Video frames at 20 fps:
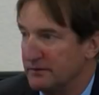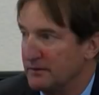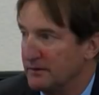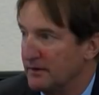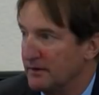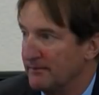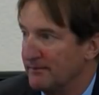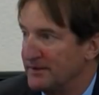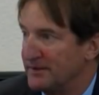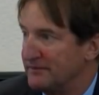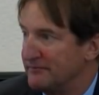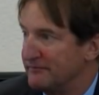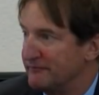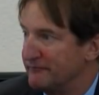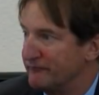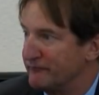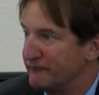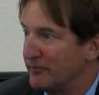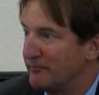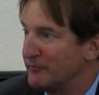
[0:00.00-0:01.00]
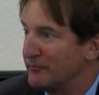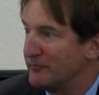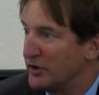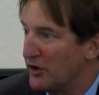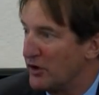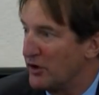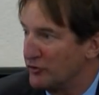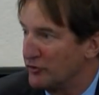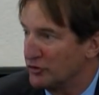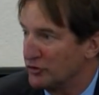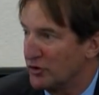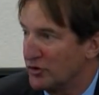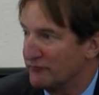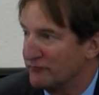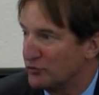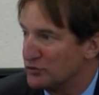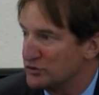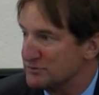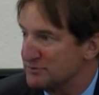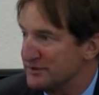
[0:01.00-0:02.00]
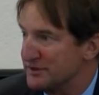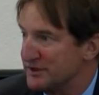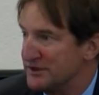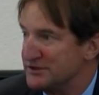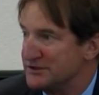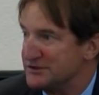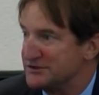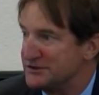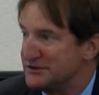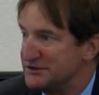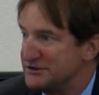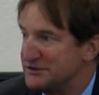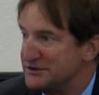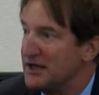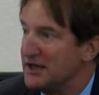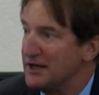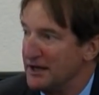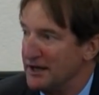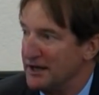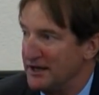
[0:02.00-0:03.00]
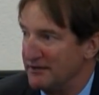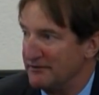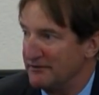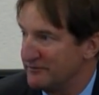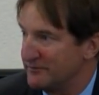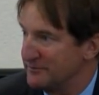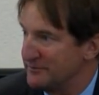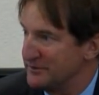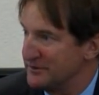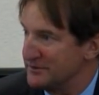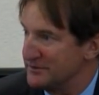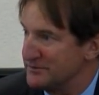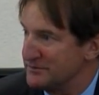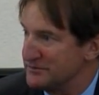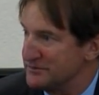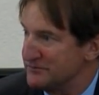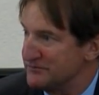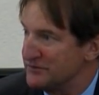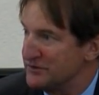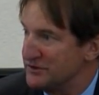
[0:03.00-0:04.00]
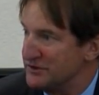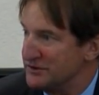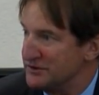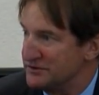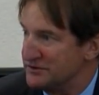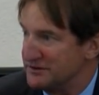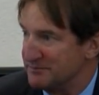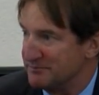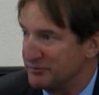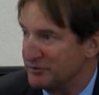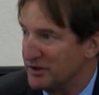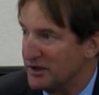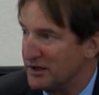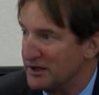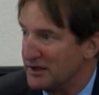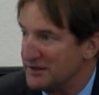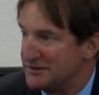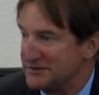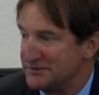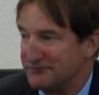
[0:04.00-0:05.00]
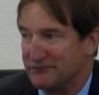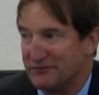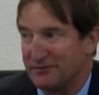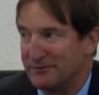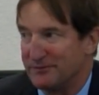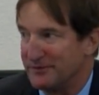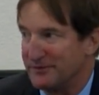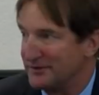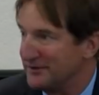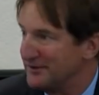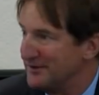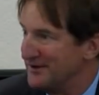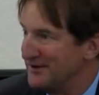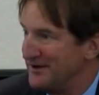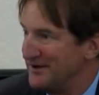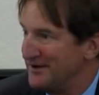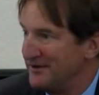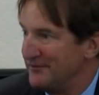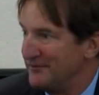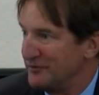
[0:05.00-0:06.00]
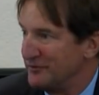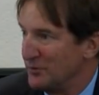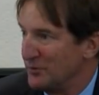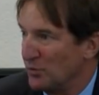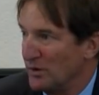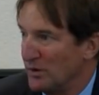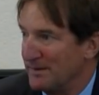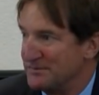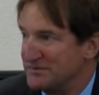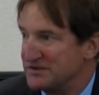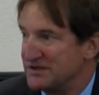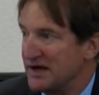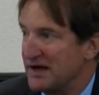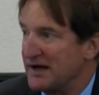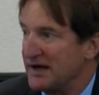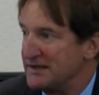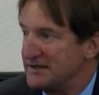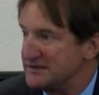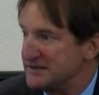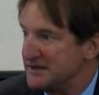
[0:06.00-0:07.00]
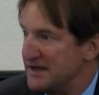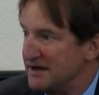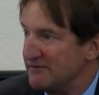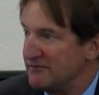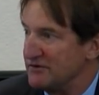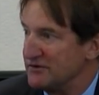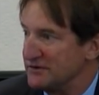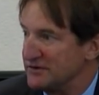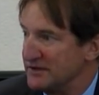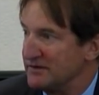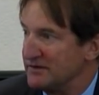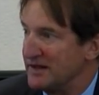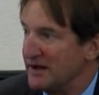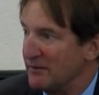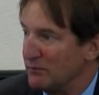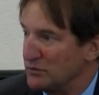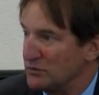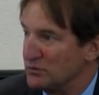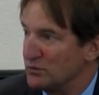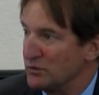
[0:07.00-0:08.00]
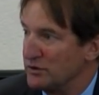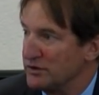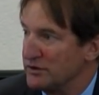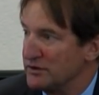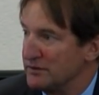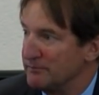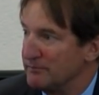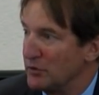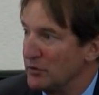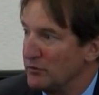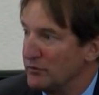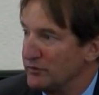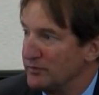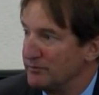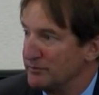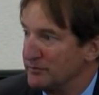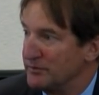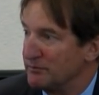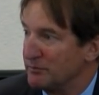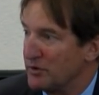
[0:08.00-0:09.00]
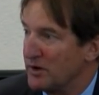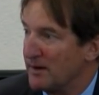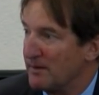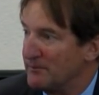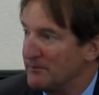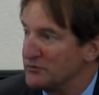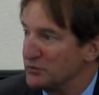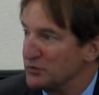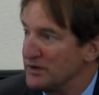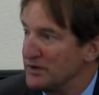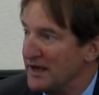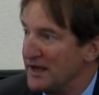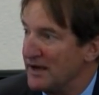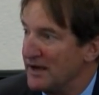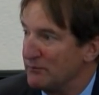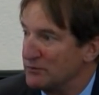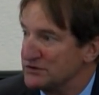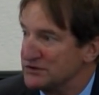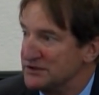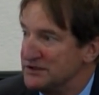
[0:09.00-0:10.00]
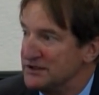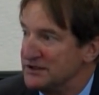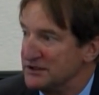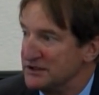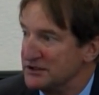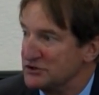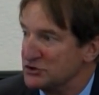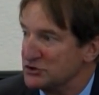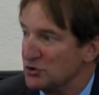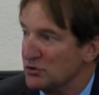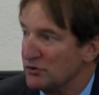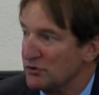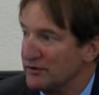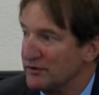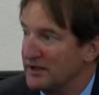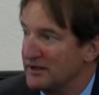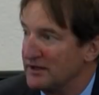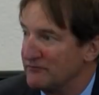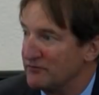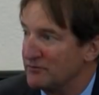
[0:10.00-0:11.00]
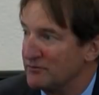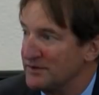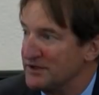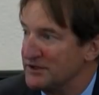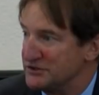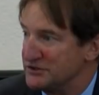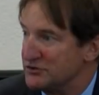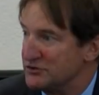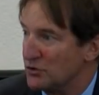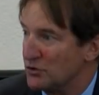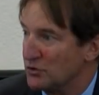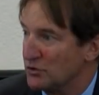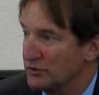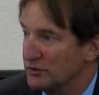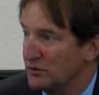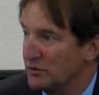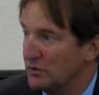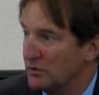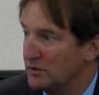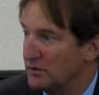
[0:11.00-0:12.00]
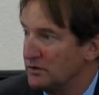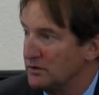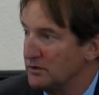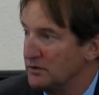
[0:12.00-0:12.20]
I mean, from other law enforcement agencies and from the civilian tip lines, from the from the websites, everything. That was one of the, the, the problems we had was getting control of that information early on.